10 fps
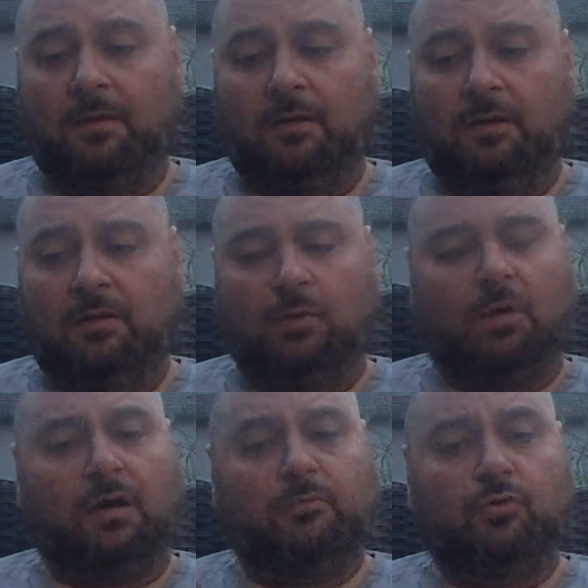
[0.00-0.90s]
So
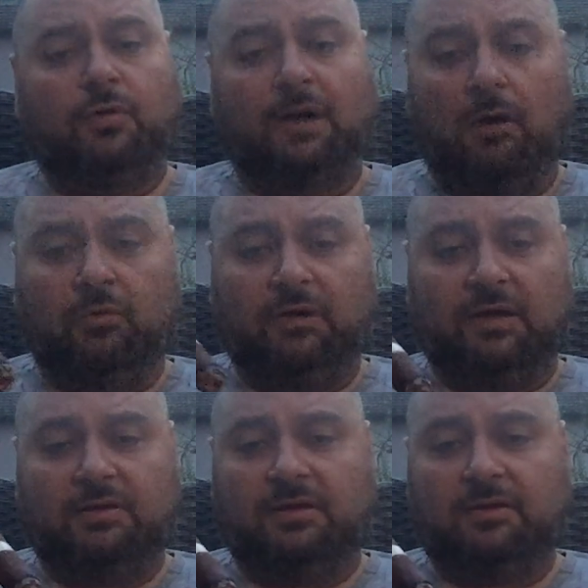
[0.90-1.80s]
what I'm doing
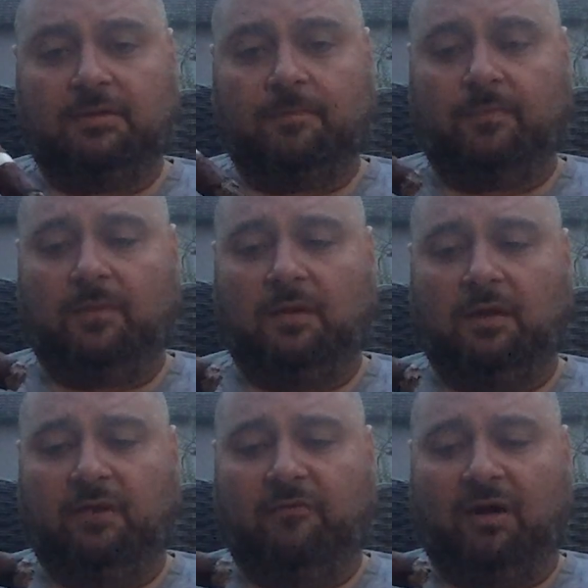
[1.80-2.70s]
nowadays is,
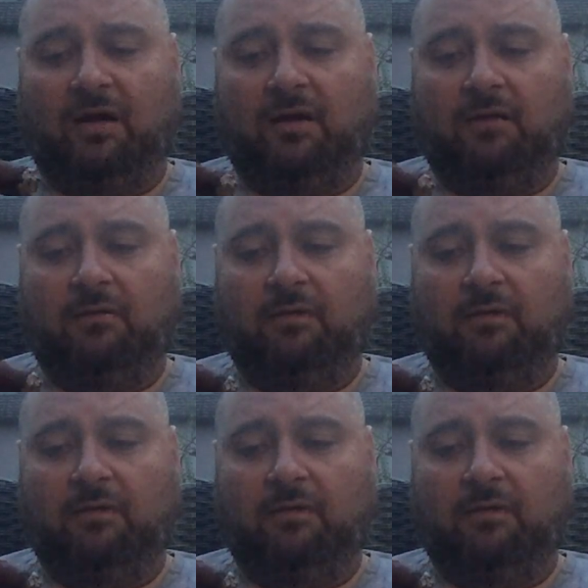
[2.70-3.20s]
if I